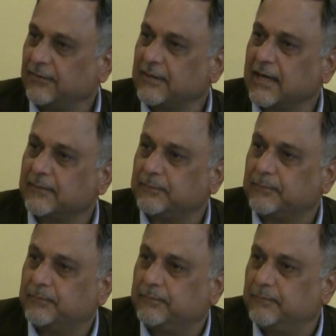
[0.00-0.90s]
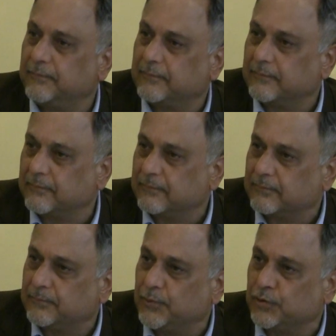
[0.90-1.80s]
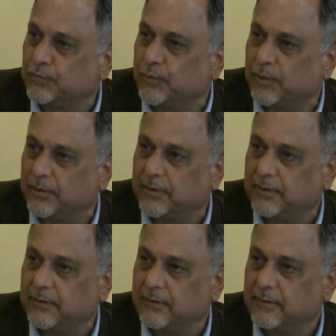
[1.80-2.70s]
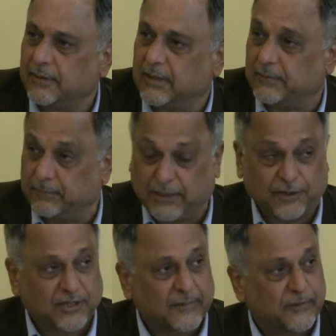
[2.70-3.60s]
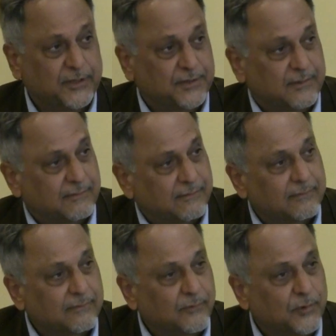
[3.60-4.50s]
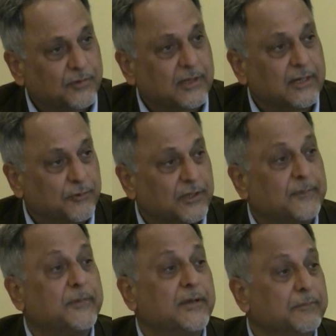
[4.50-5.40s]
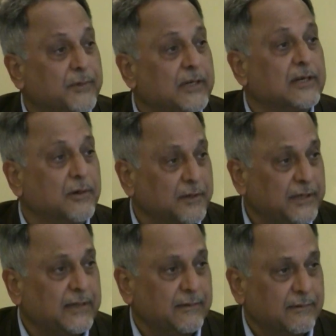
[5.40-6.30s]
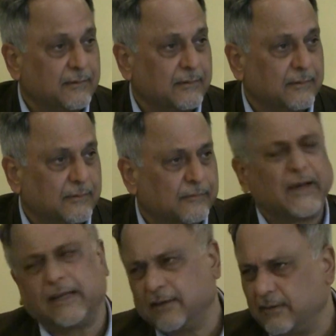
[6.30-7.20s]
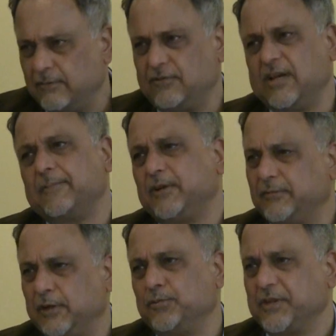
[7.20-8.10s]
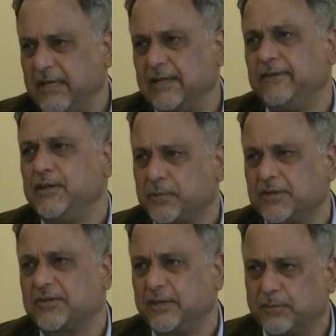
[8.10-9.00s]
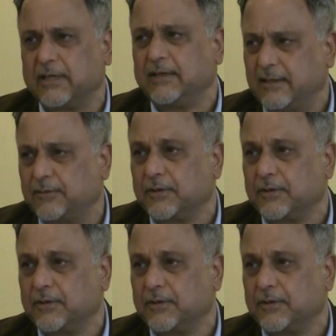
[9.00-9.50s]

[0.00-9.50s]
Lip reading: Start post-war. They beat the Japanese because it was an imperial colony. Fine. The Japanese were losing anyway, you can say, okay.